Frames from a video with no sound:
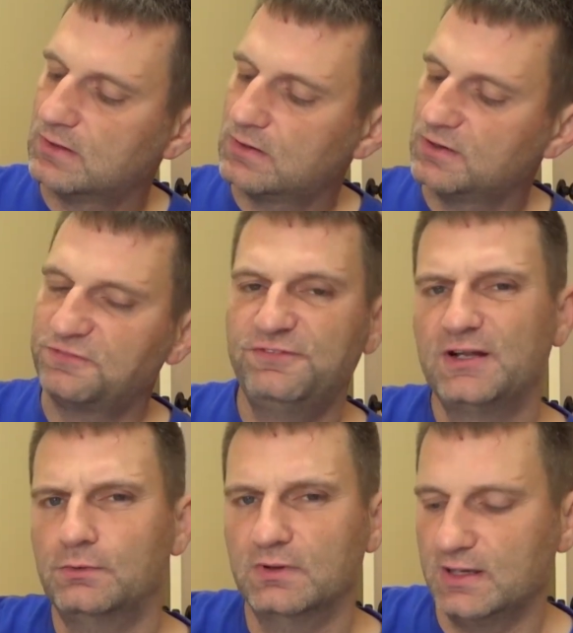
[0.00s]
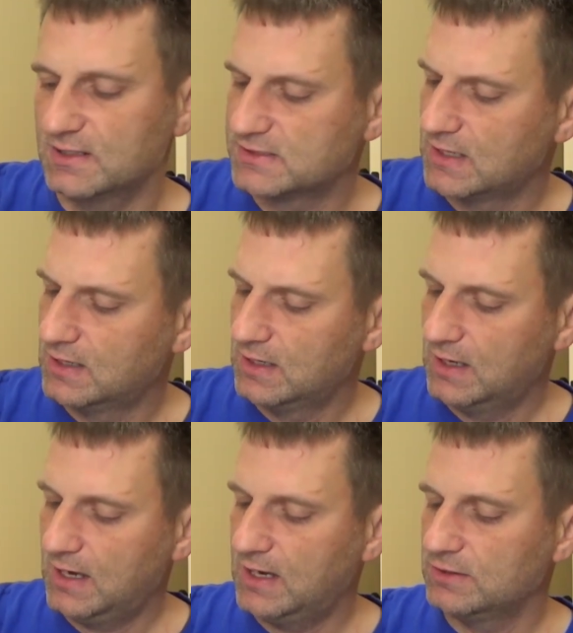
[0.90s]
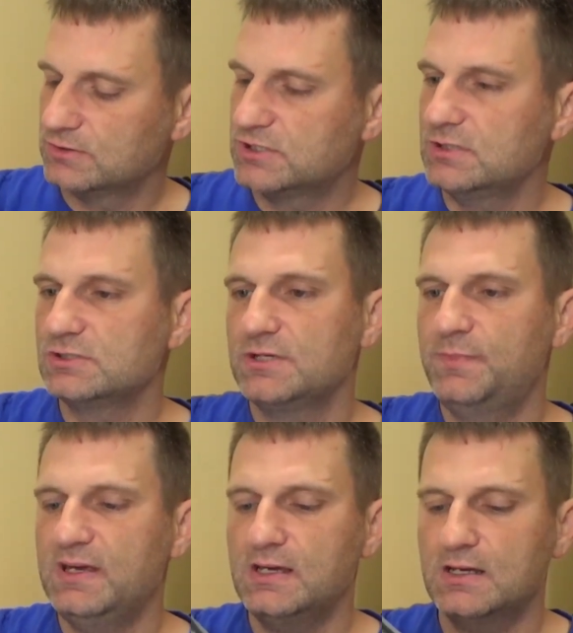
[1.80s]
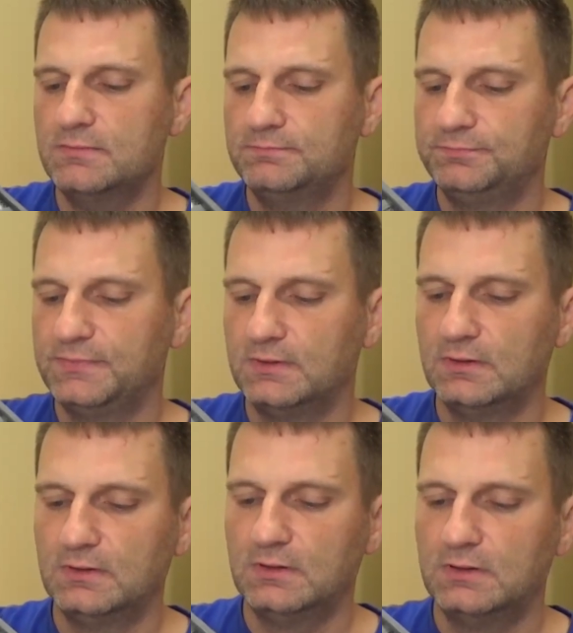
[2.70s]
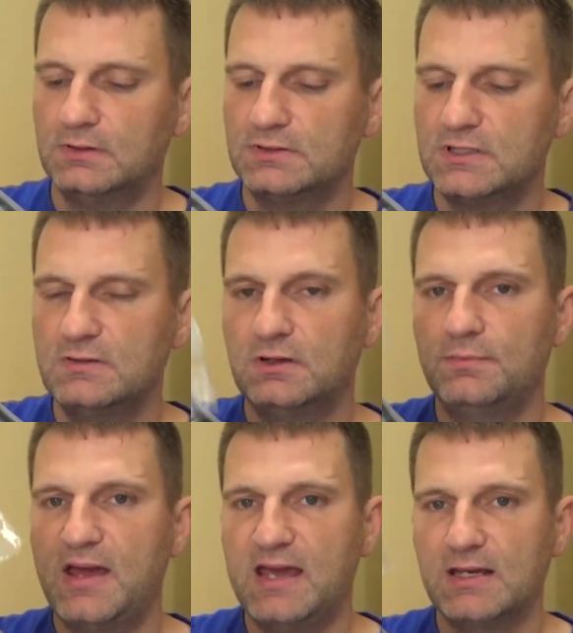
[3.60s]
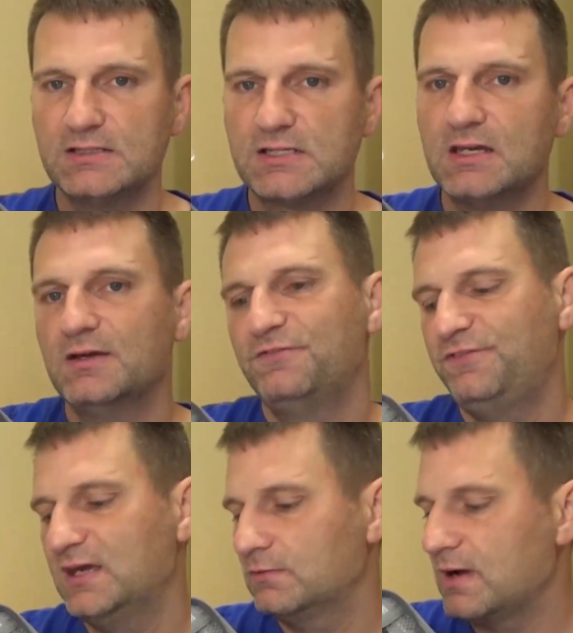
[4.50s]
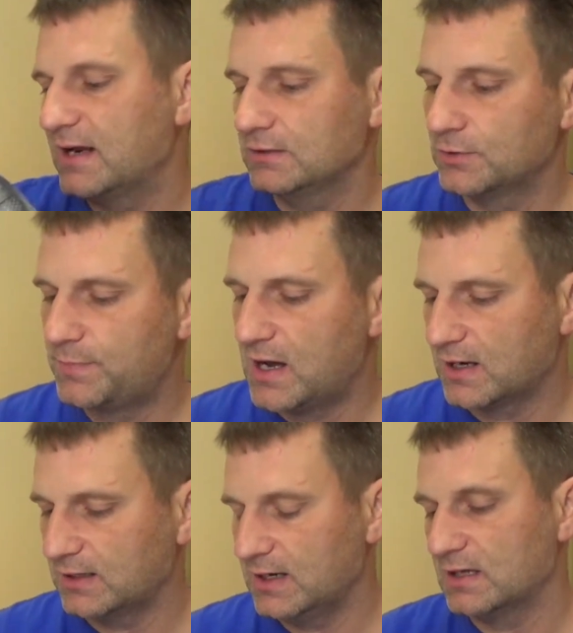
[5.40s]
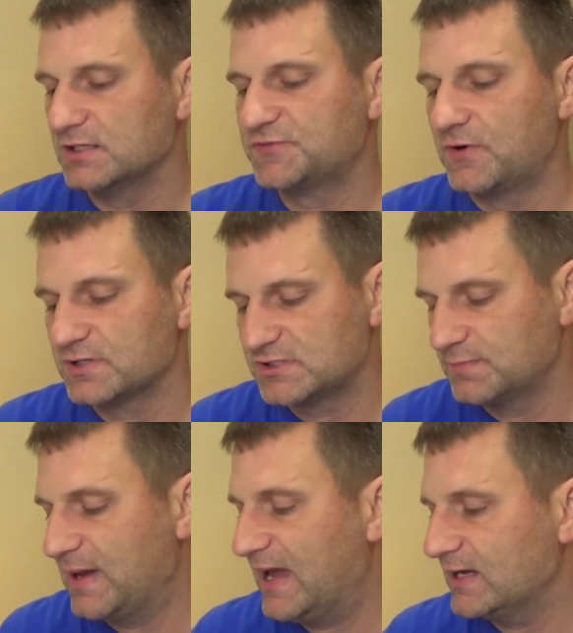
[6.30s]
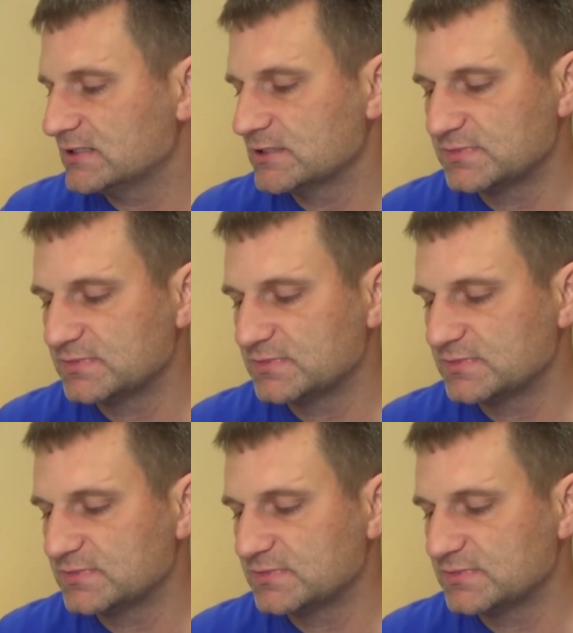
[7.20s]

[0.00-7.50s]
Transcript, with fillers: Hard to fiddle with this. And your Tuesday PM, two little baggies fit right in your pocket. Now, as far as the baggies